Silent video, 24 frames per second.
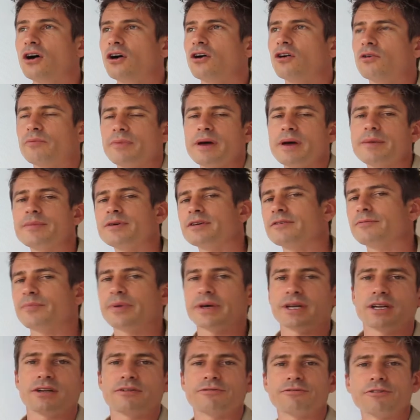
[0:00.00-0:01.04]
or maybe you've
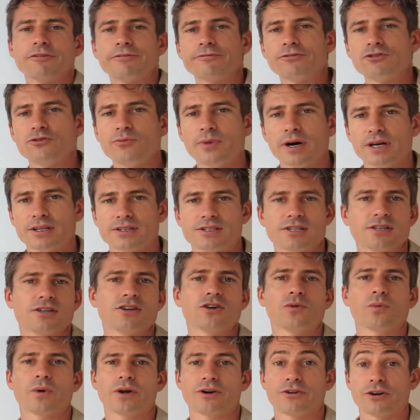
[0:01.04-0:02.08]
been in for a few months and
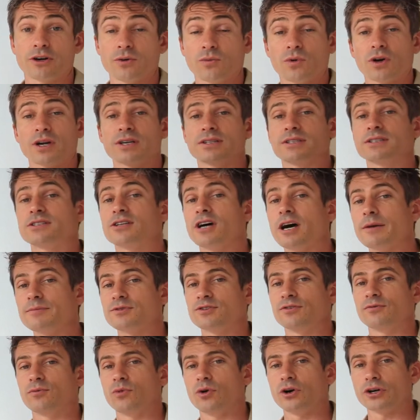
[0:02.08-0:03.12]
you're wondering what other types
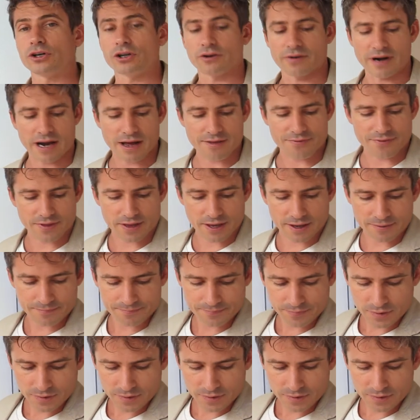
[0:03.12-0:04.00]
of work are out there.